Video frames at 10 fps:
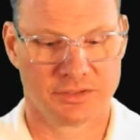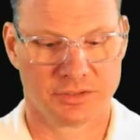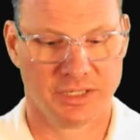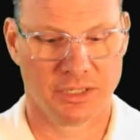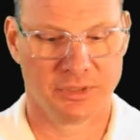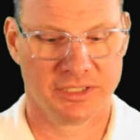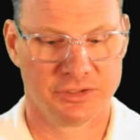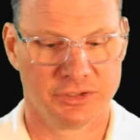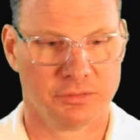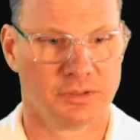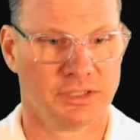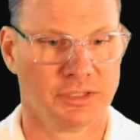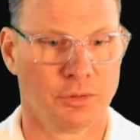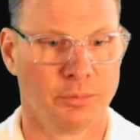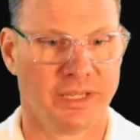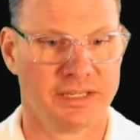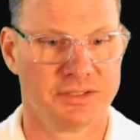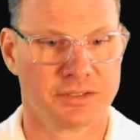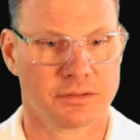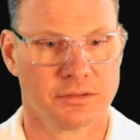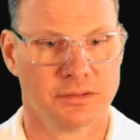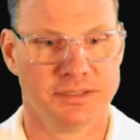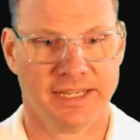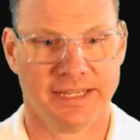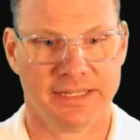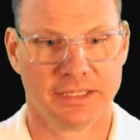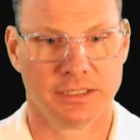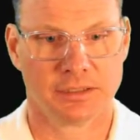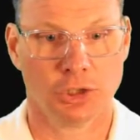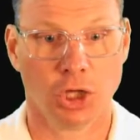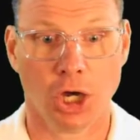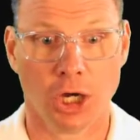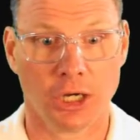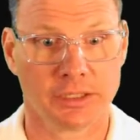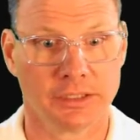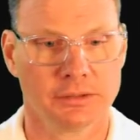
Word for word: So now we can do Liquibase data log